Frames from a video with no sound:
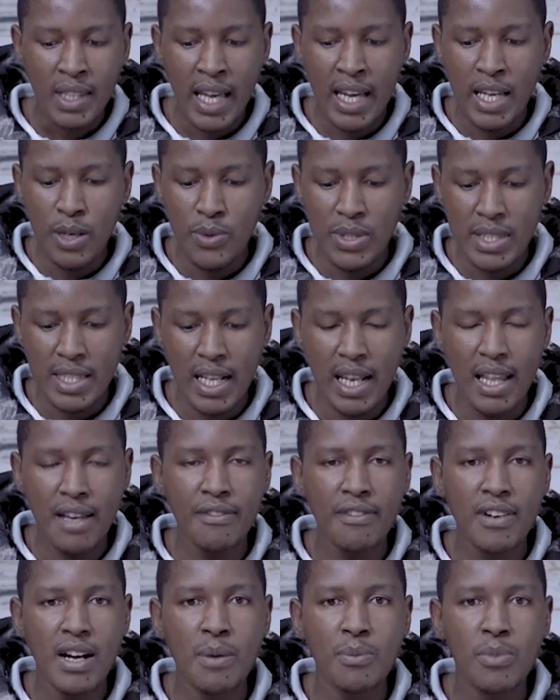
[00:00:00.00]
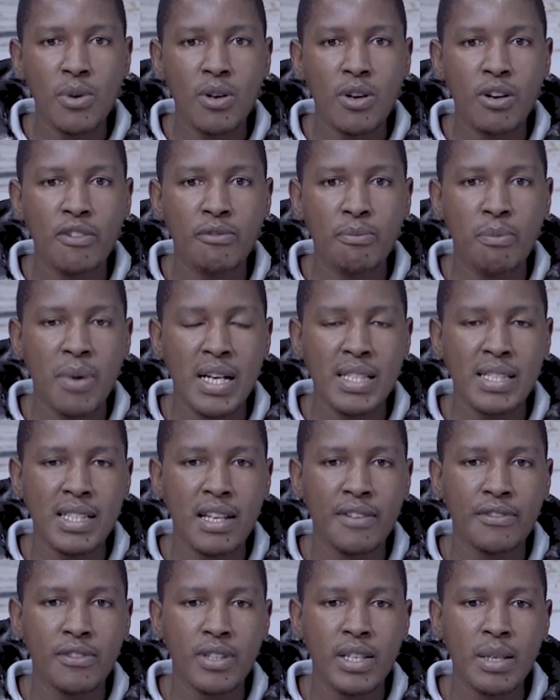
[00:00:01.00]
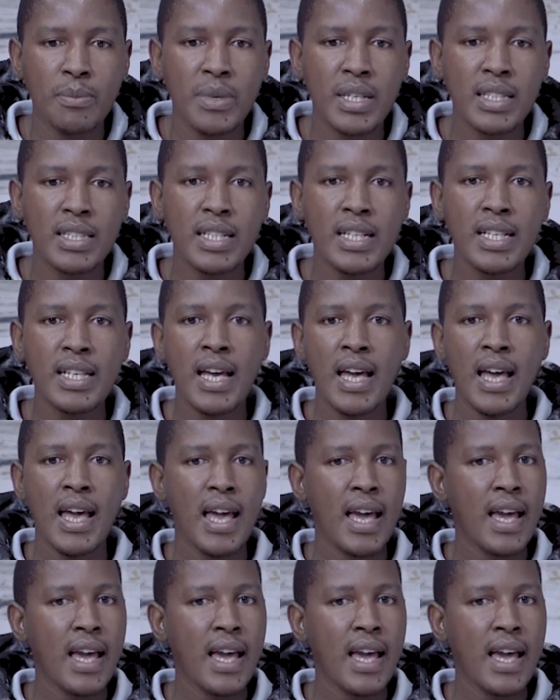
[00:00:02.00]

and we still have a couple of bars left on the battery.